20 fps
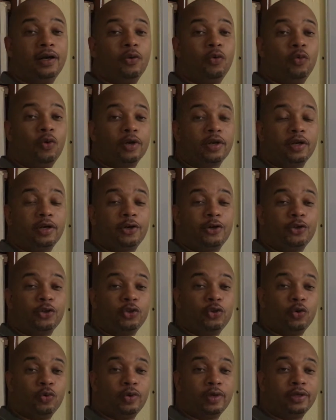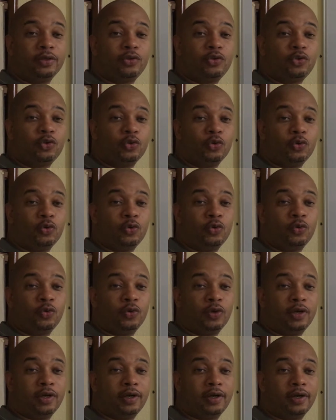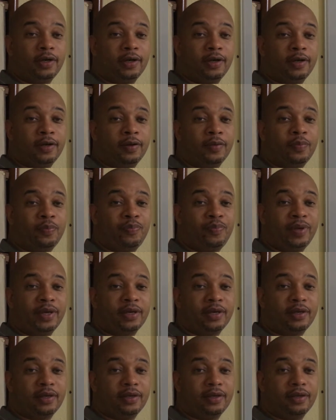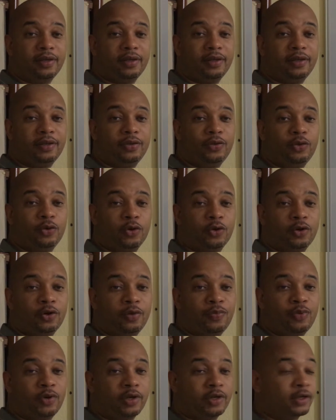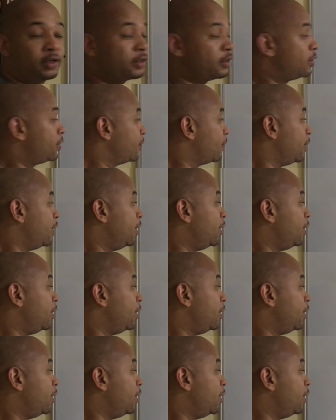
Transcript: What are you doing to pick your products?